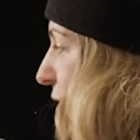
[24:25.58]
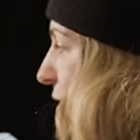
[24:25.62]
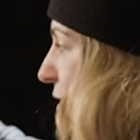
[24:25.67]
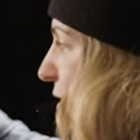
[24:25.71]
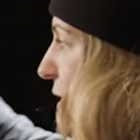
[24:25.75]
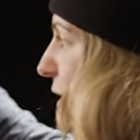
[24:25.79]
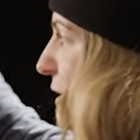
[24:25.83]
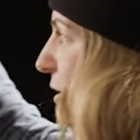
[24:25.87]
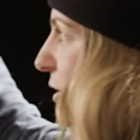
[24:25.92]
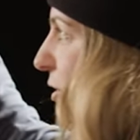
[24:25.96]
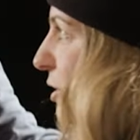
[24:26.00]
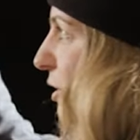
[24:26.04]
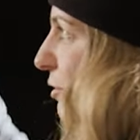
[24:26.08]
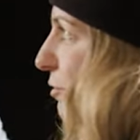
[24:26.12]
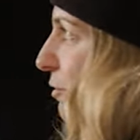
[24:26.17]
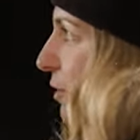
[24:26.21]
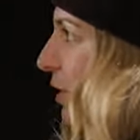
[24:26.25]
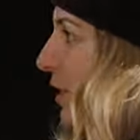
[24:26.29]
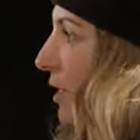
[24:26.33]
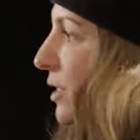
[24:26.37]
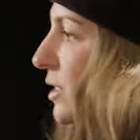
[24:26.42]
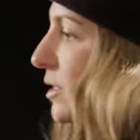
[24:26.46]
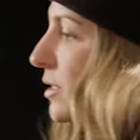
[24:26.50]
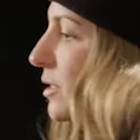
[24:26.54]
to see the
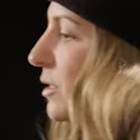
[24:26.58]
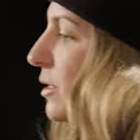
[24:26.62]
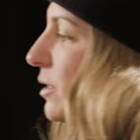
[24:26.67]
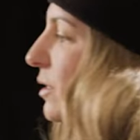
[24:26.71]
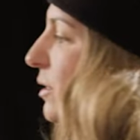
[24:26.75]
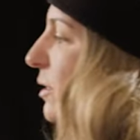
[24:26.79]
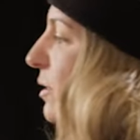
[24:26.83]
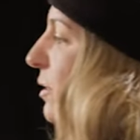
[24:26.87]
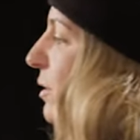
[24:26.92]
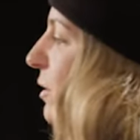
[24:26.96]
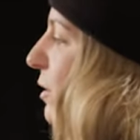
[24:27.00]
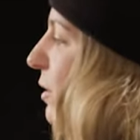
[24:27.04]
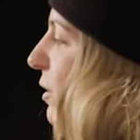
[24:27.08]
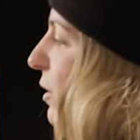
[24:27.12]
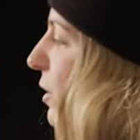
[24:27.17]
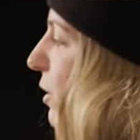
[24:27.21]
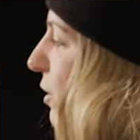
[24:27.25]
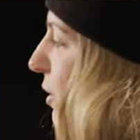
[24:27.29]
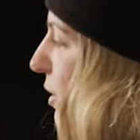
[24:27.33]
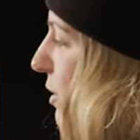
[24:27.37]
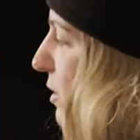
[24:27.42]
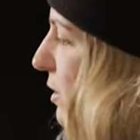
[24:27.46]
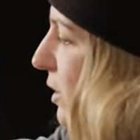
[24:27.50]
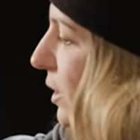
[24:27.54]
difference,
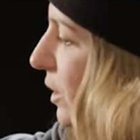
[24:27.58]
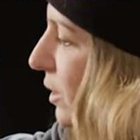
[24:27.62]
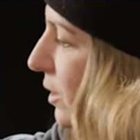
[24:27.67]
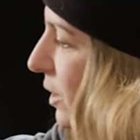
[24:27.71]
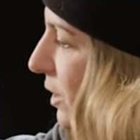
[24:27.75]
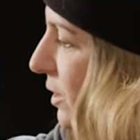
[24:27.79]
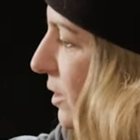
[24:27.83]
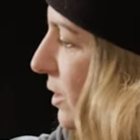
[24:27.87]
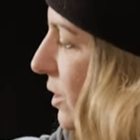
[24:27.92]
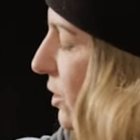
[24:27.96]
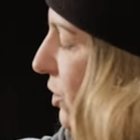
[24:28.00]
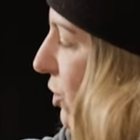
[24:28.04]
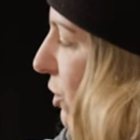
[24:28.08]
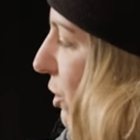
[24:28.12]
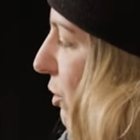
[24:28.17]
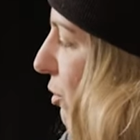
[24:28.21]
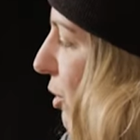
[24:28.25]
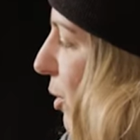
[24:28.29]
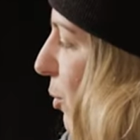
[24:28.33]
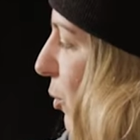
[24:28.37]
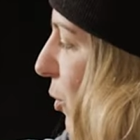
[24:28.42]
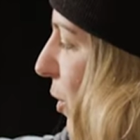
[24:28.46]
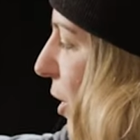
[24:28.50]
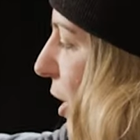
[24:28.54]
you can see this is your
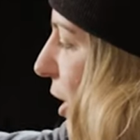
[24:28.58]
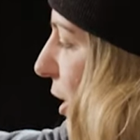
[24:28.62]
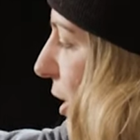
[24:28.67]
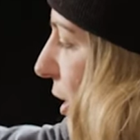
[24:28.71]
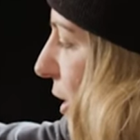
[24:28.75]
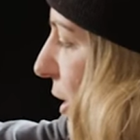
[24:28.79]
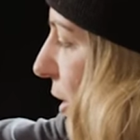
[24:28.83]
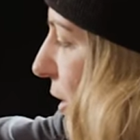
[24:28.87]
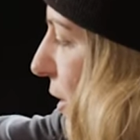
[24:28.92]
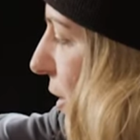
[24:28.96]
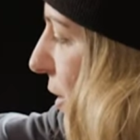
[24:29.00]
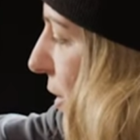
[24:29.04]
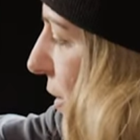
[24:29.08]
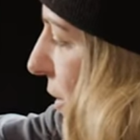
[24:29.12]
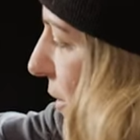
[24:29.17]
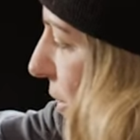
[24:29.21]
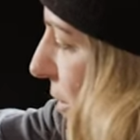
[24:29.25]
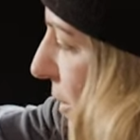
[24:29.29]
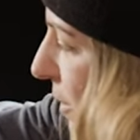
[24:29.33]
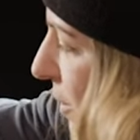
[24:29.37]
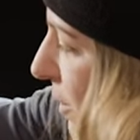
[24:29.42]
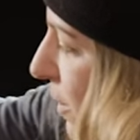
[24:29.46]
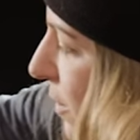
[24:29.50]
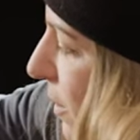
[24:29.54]
grip walk
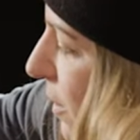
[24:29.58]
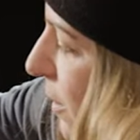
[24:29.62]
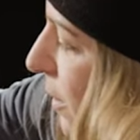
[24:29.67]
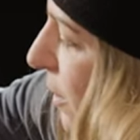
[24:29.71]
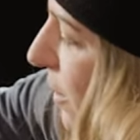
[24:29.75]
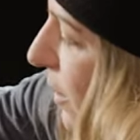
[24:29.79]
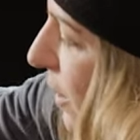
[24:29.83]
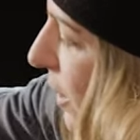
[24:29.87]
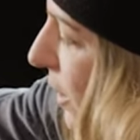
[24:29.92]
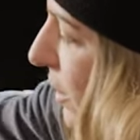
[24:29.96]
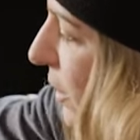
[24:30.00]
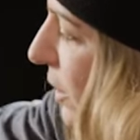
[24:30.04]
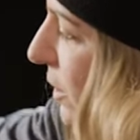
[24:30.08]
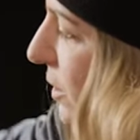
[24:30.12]
and